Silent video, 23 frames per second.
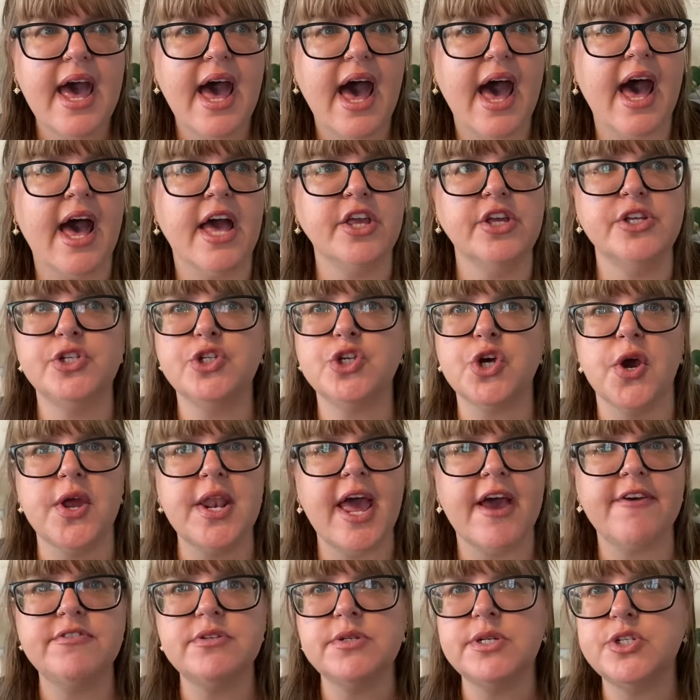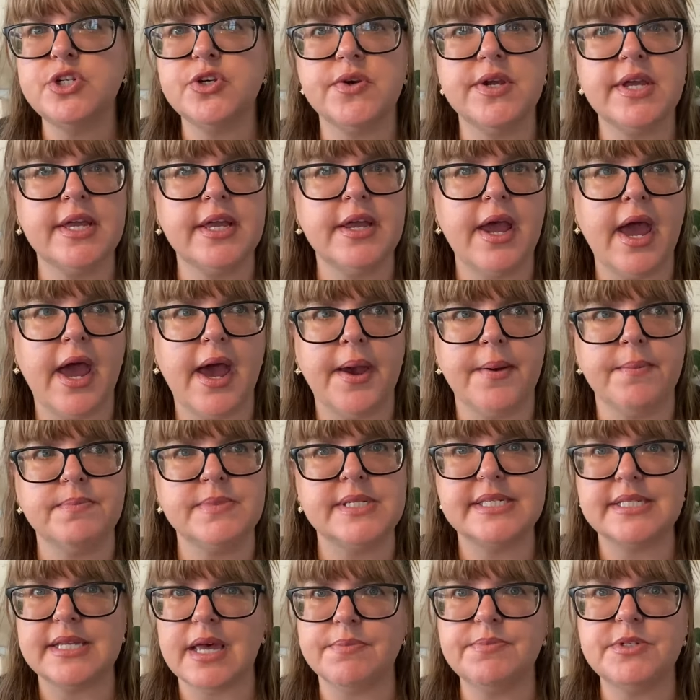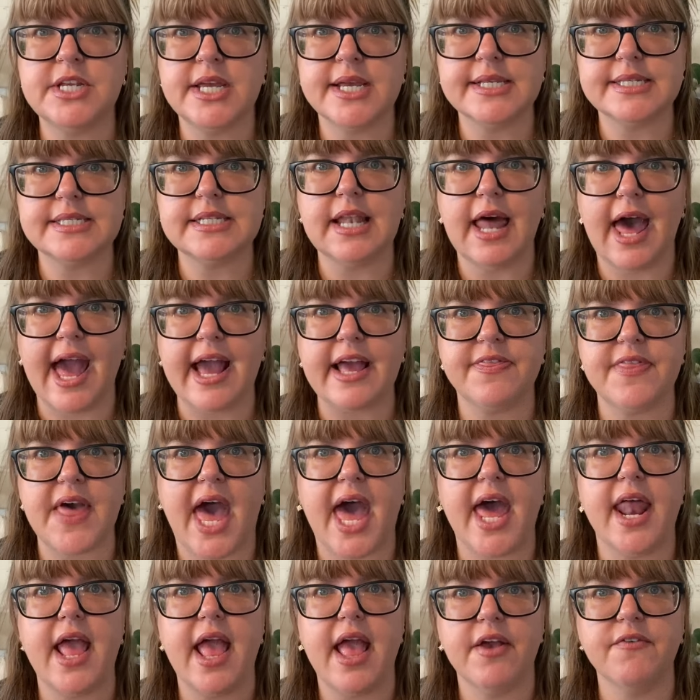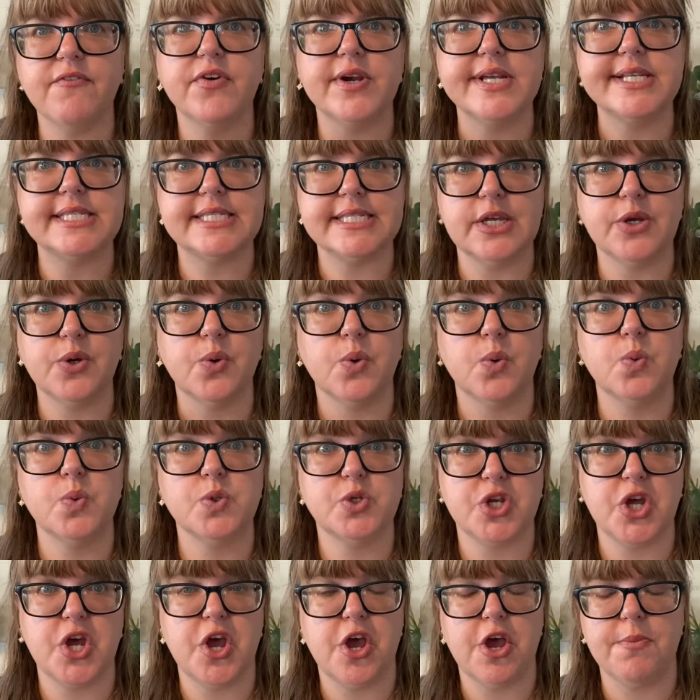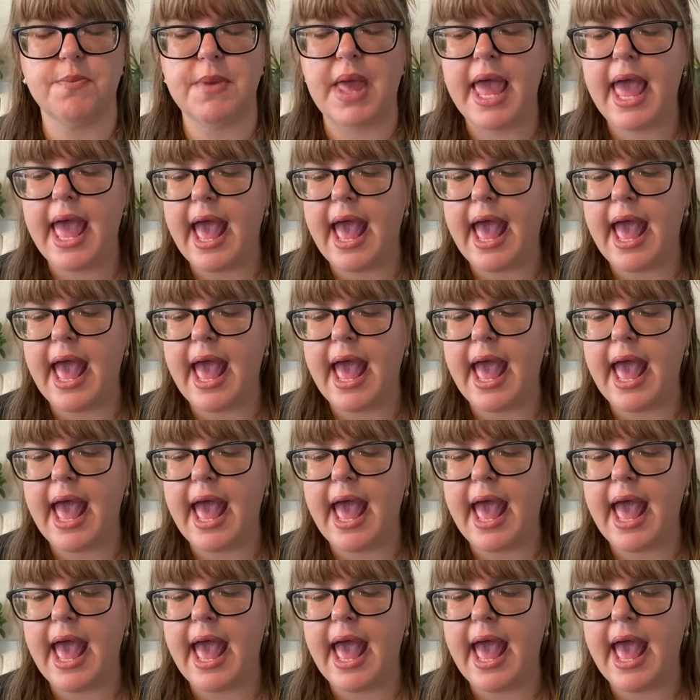You don't have to be doing subjects like that every single term.